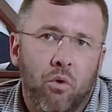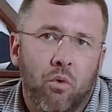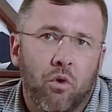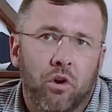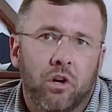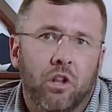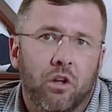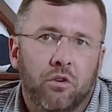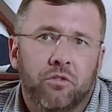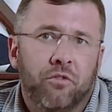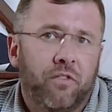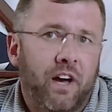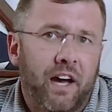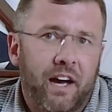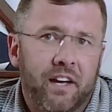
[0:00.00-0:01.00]
want to close
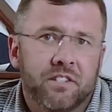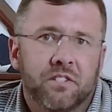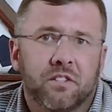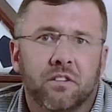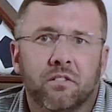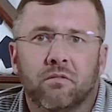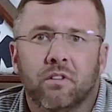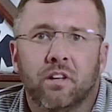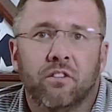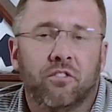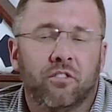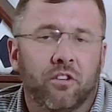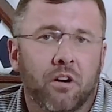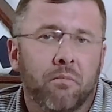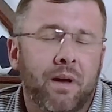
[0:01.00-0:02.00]
fast, and
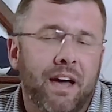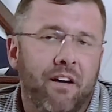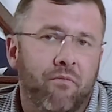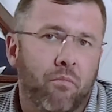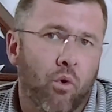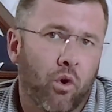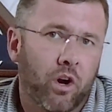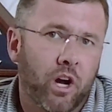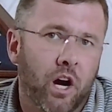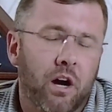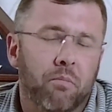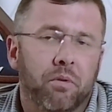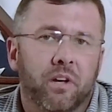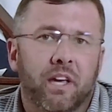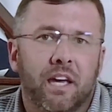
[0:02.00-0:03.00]
some have more
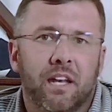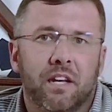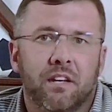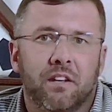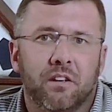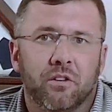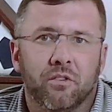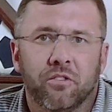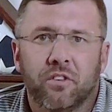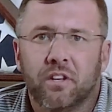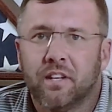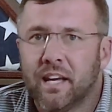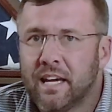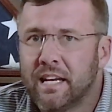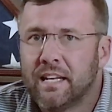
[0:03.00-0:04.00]
complicated deals that
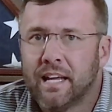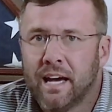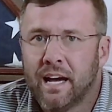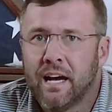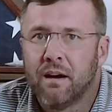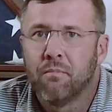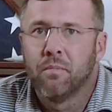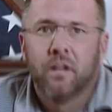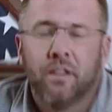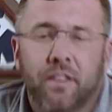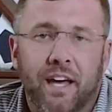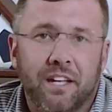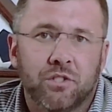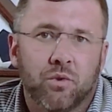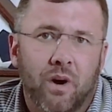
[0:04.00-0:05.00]
take time.
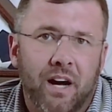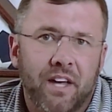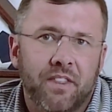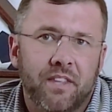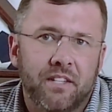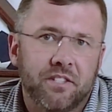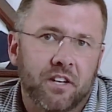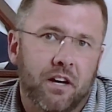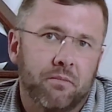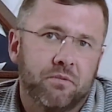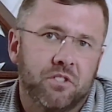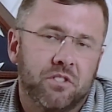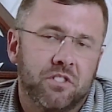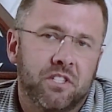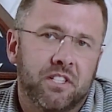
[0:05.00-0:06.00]
That's why these
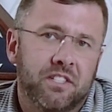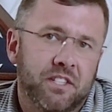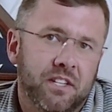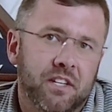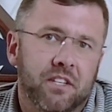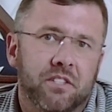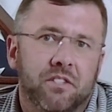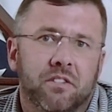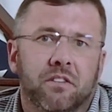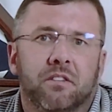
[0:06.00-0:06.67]
options exist,